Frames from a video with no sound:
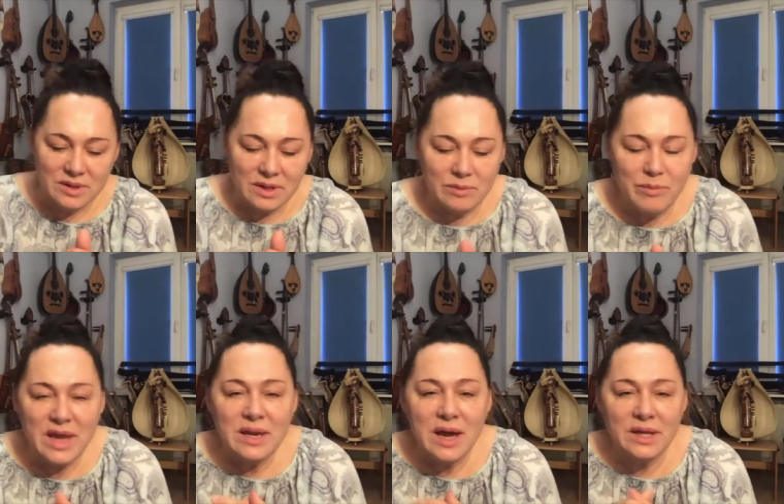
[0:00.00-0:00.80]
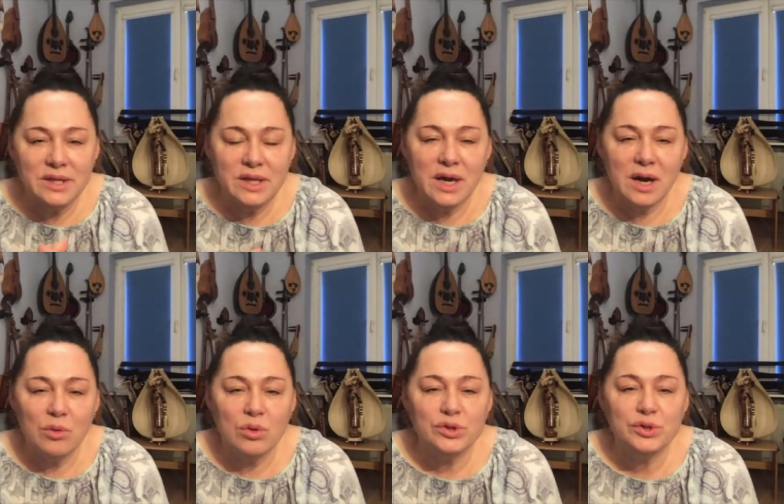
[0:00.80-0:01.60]
The main idea
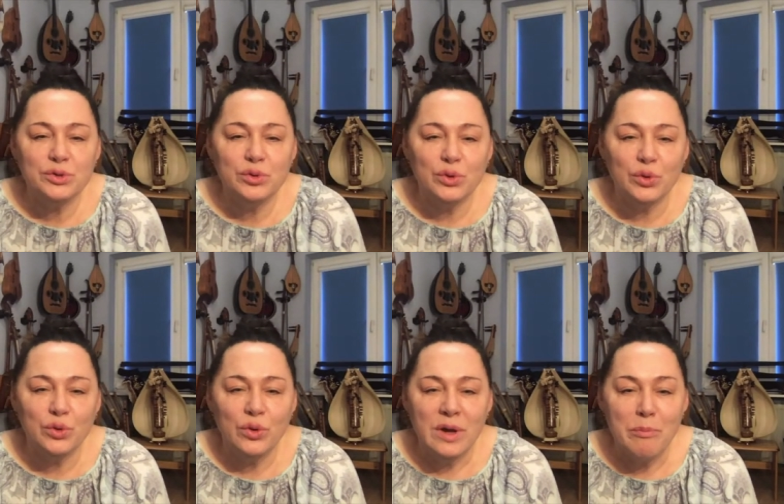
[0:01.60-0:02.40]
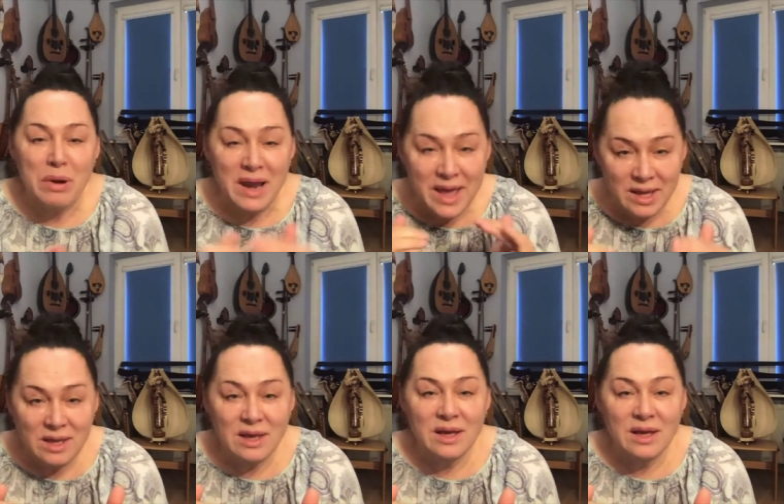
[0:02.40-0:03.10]
was to play